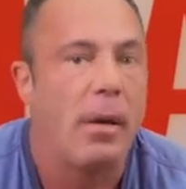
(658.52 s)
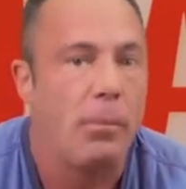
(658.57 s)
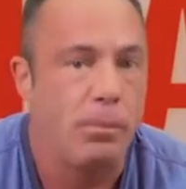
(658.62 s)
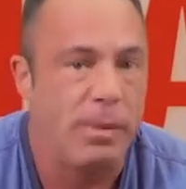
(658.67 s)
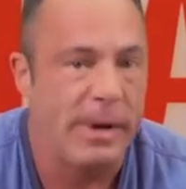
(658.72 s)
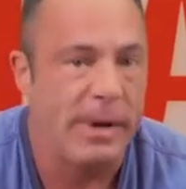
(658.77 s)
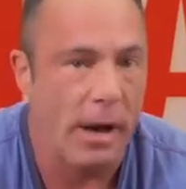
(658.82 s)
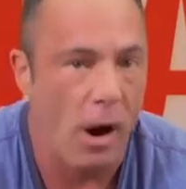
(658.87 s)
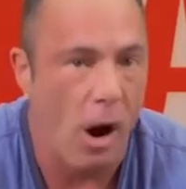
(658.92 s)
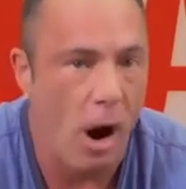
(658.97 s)

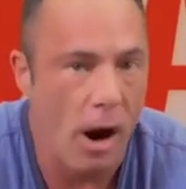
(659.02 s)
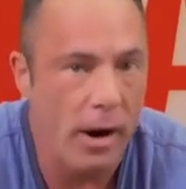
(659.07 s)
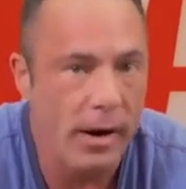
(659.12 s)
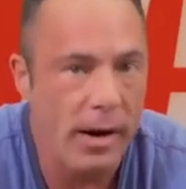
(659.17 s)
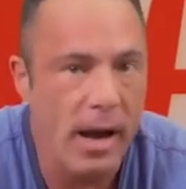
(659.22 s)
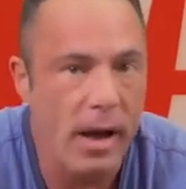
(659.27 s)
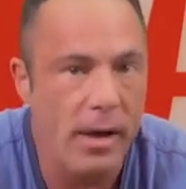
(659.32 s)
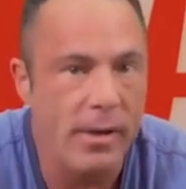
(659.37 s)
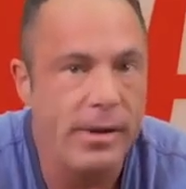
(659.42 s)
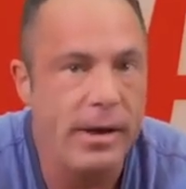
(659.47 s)
Be heart
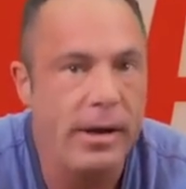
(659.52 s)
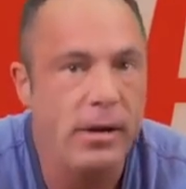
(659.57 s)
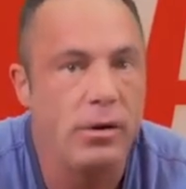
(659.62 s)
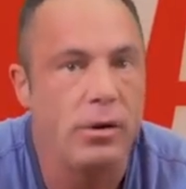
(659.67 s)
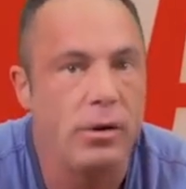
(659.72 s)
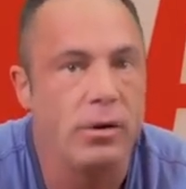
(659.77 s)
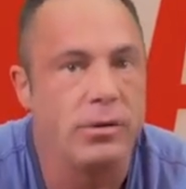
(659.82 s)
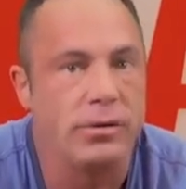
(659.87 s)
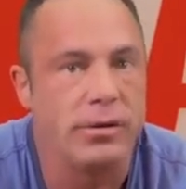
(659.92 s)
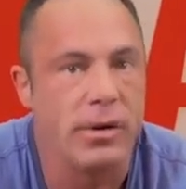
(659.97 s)
healthy,
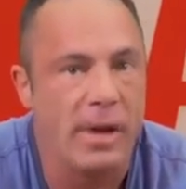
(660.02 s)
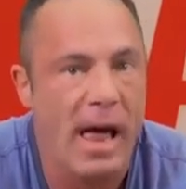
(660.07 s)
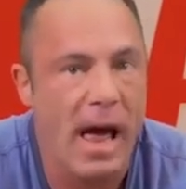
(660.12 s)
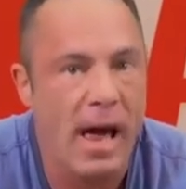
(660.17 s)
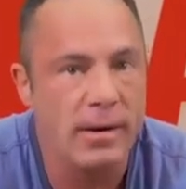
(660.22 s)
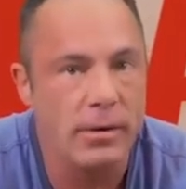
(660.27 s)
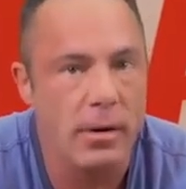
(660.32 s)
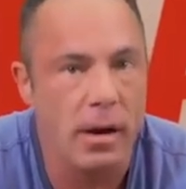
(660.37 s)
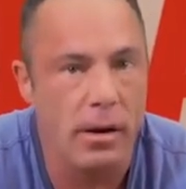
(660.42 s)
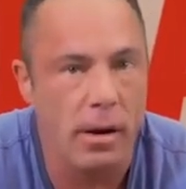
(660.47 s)
lose
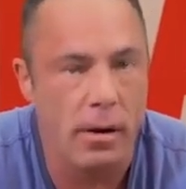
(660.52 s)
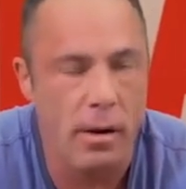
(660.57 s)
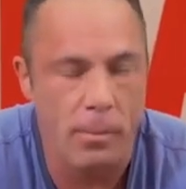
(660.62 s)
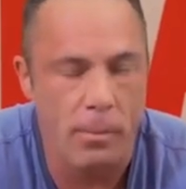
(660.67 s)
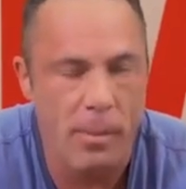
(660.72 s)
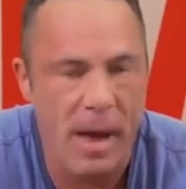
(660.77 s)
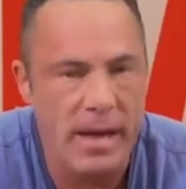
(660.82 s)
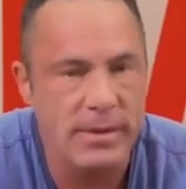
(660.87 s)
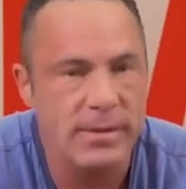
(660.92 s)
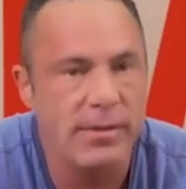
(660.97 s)
a
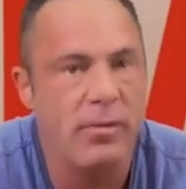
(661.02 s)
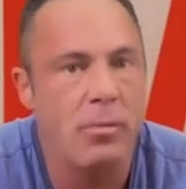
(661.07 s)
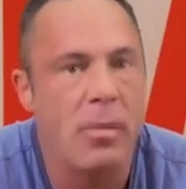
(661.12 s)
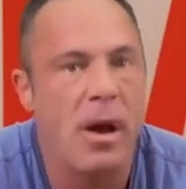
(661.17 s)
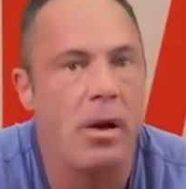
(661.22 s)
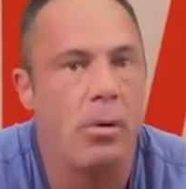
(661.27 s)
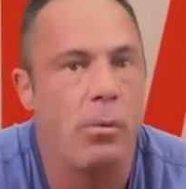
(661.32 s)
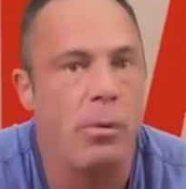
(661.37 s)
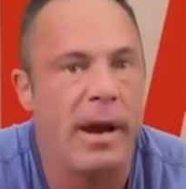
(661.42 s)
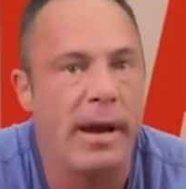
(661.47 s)
massive
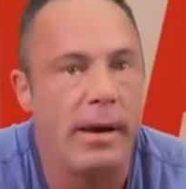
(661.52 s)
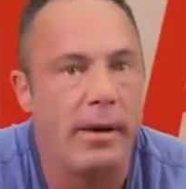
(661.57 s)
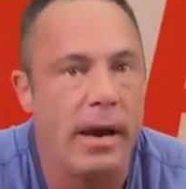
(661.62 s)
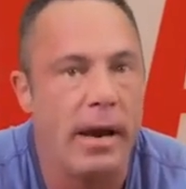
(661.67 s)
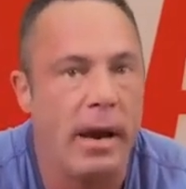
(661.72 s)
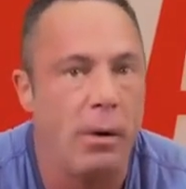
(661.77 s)
amount of weight.